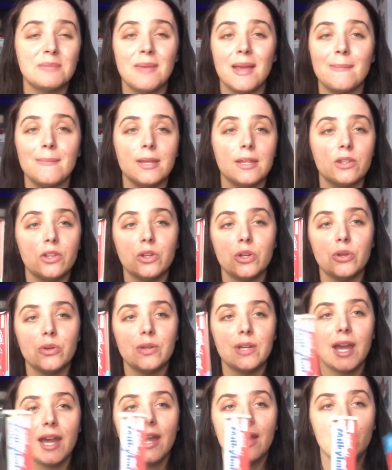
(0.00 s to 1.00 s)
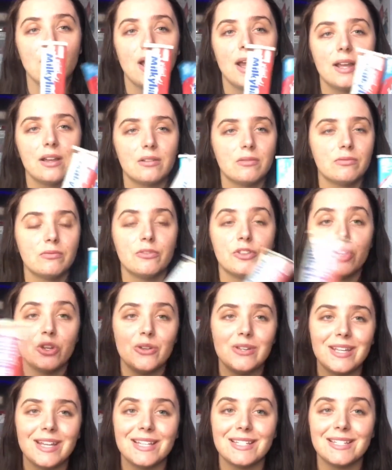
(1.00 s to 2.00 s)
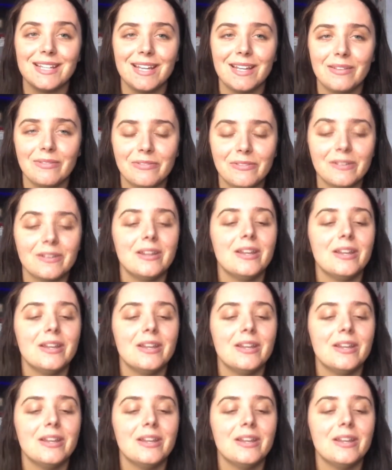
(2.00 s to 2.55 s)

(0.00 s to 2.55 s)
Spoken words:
maybe in the new year, like for New Year's Eve.